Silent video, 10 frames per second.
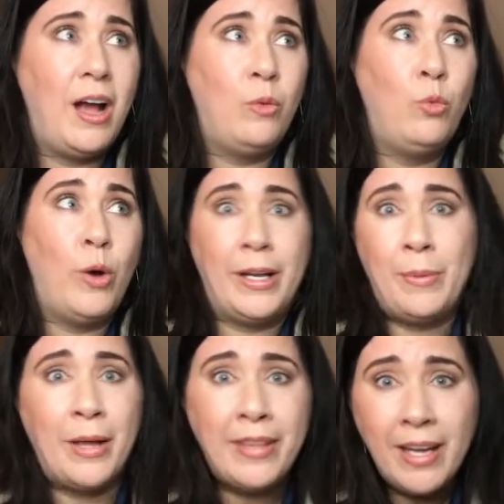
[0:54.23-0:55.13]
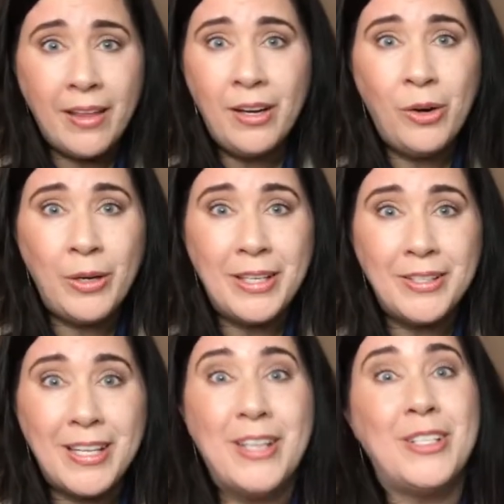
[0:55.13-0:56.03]
What about the other
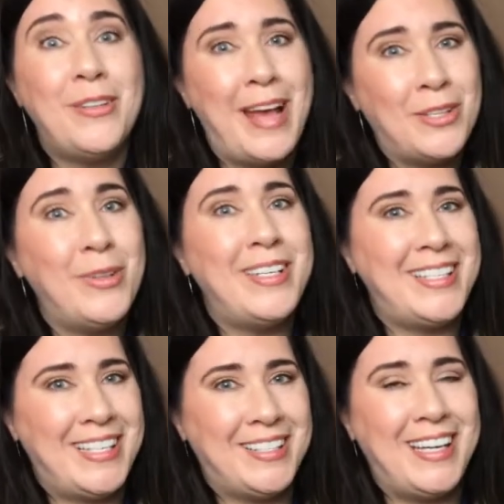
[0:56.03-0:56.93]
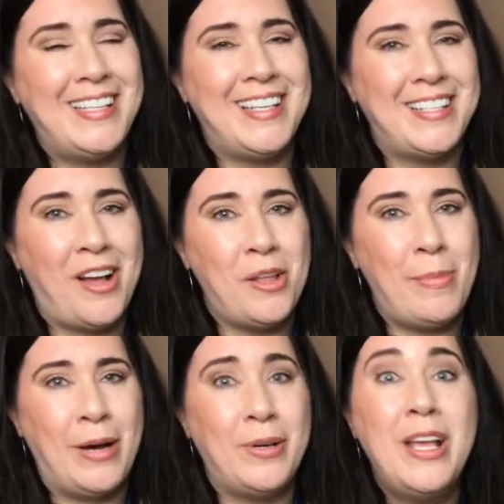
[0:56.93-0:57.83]
oils? So that's what this series is all
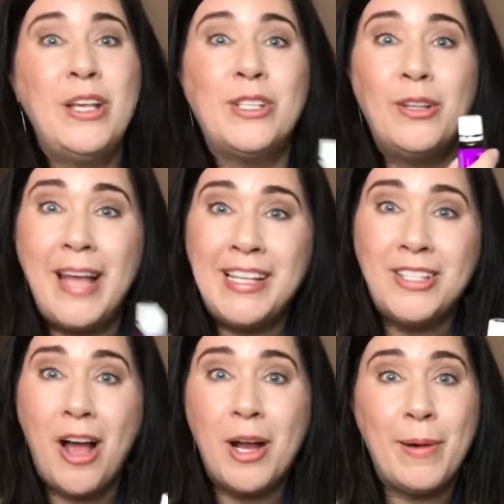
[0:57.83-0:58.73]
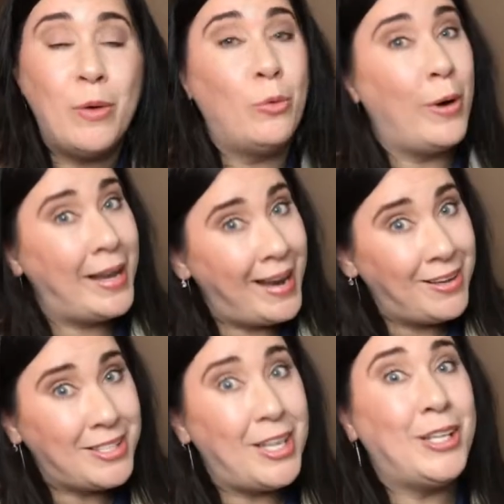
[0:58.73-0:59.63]
about. So let's talk about what
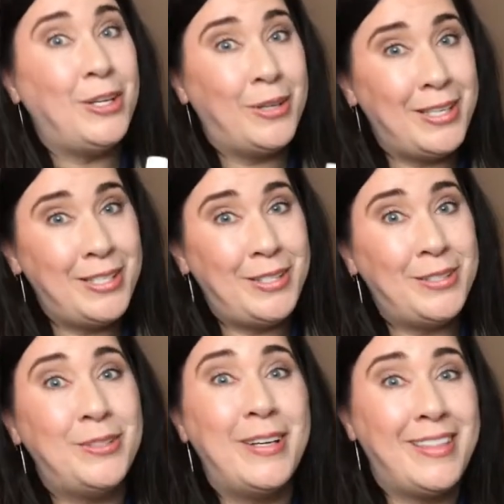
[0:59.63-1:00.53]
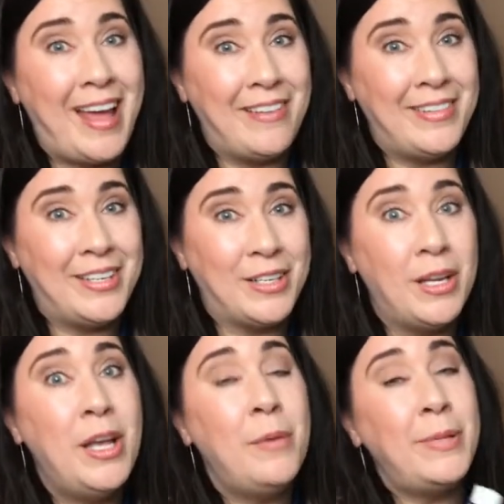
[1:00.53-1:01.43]
else you can do with lavender
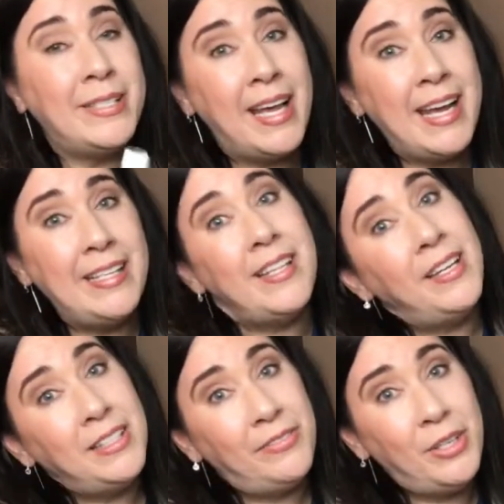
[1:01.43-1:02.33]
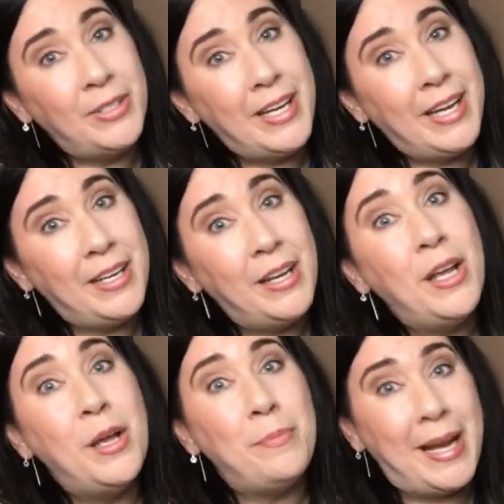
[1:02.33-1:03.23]
besides diffusing it
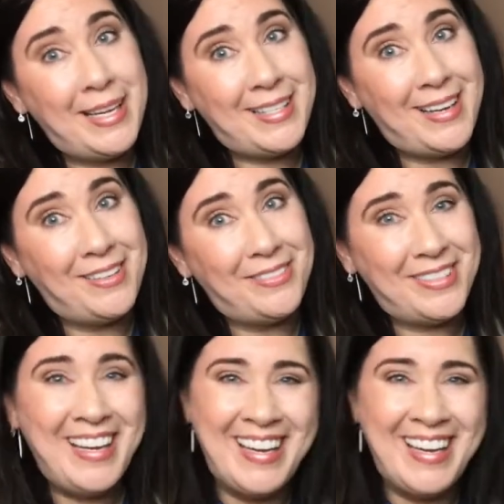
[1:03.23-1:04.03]
by itself.